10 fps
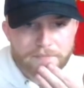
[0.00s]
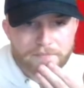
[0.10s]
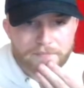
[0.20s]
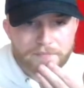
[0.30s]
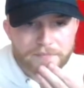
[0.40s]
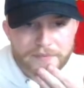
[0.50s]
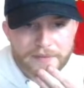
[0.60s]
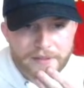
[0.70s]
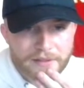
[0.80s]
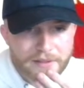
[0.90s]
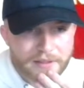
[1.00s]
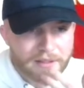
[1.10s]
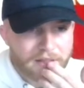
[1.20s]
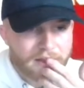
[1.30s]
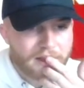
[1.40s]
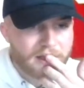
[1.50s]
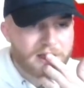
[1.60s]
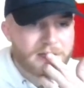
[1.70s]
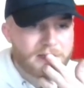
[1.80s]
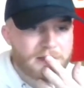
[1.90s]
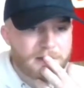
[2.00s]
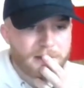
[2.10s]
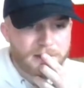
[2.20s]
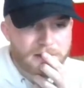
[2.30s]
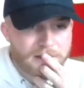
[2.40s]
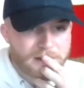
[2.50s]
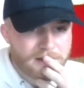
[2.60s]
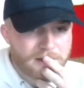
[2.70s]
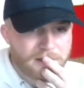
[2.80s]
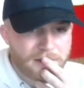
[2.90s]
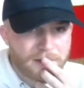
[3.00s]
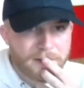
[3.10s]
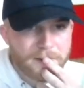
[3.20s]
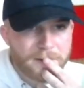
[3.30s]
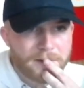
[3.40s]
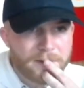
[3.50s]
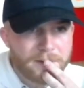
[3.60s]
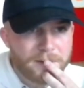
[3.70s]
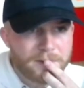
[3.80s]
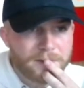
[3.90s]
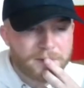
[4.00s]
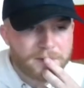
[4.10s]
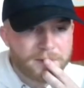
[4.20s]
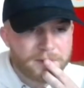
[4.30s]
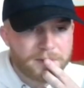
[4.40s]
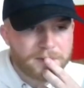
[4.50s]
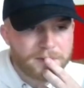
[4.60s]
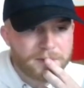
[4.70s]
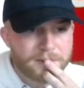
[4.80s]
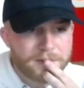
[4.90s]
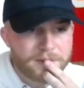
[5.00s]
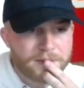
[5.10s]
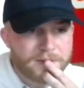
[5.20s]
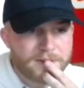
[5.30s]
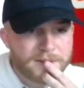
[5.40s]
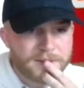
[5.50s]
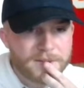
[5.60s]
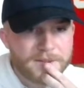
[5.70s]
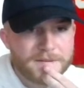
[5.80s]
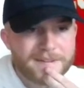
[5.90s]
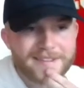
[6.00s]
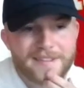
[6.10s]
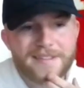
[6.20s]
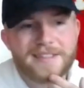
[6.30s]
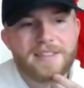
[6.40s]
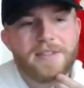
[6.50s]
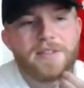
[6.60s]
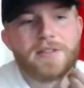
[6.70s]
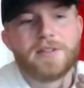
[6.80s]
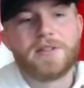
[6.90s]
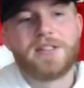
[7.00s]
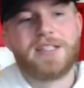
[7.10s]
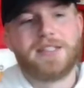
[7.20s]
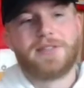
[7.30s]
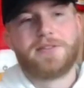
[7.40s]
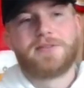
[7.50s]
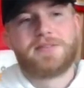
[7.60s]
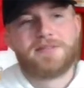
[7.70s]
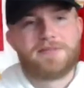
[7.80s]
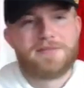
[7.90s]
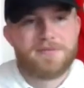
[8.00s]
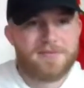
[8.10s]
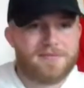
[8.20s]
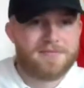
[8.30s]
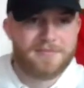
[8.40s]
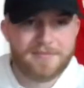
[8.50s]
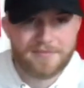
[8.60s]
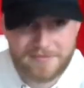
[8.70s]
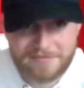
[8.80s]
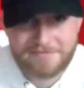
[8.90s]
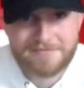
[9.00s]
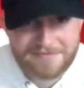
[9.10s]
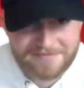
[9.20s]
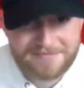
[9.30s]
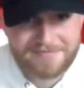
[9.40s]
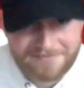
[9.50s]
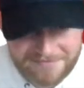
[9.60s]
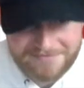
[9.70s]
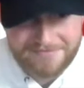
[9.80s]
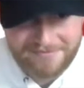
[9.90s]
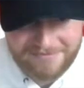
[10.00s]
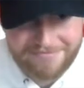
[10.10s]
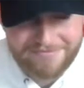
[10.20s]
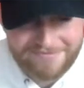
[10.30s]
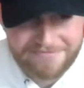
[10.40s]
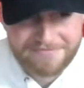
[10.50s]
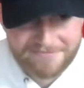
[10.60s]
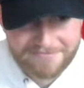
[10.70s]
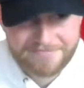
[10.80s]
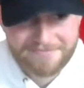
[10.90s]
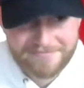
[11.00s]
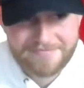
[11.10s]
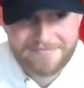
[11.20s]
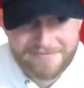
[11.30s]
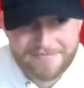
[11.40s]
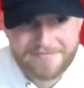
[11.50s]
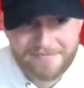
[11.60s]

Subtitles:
We like that from Marlins Padres. What do you got next? Got some Dodgers and some Phillies. The Dodgers going into Philadelphia with David Price taking on Kyle Gibson.